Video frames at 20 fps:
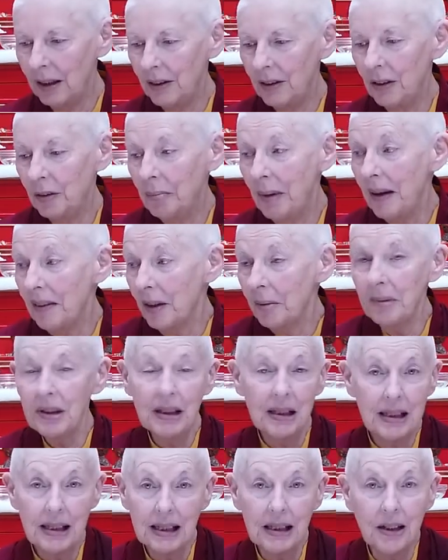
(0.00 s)
you met them at
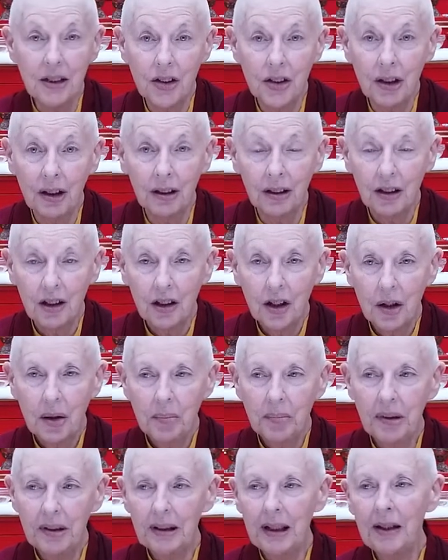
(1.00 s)
a teaching,
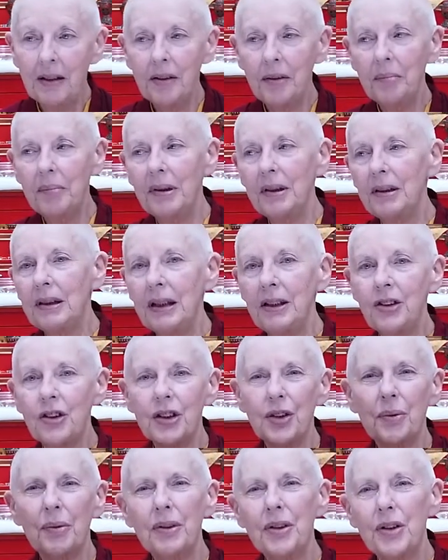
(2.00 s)
but they
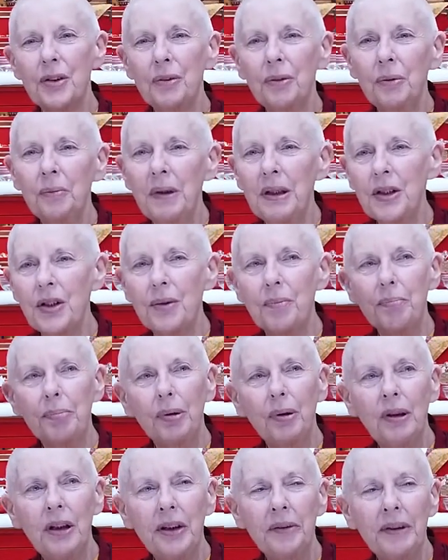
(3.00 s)
just want to always
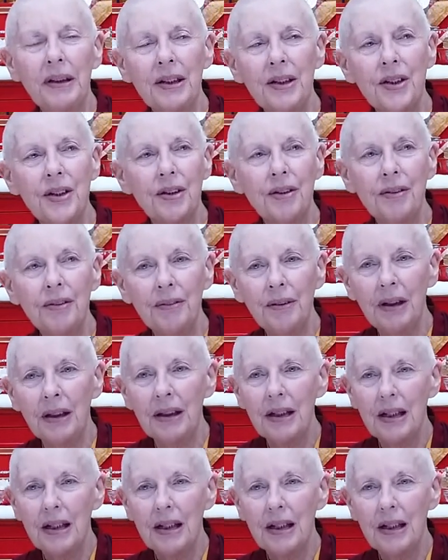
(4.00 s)
pull you into